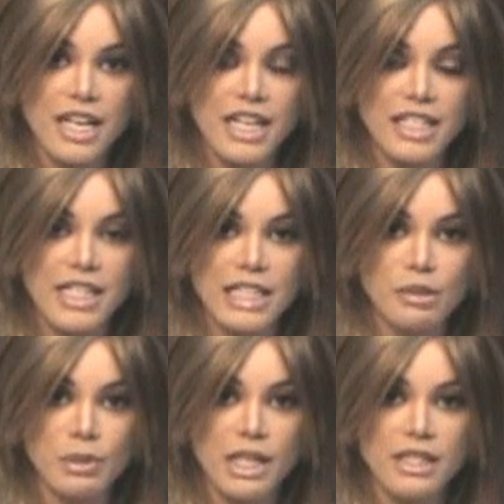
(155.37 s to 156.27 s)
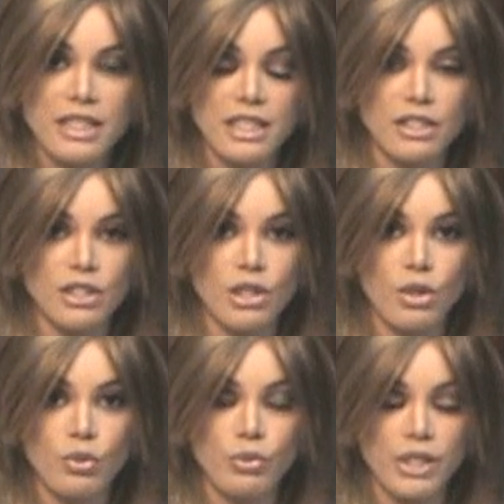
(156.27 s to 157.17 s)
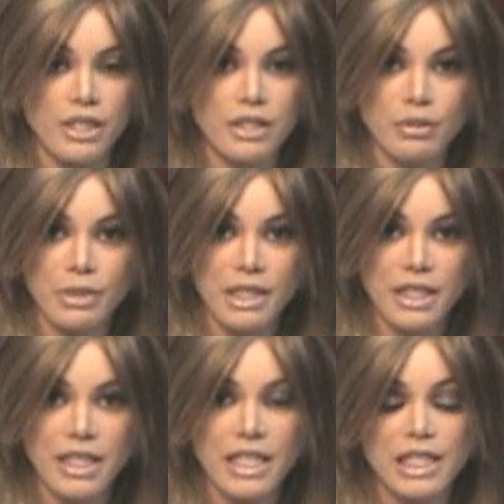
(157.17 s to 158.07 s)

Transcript: and that's because he's so real to me.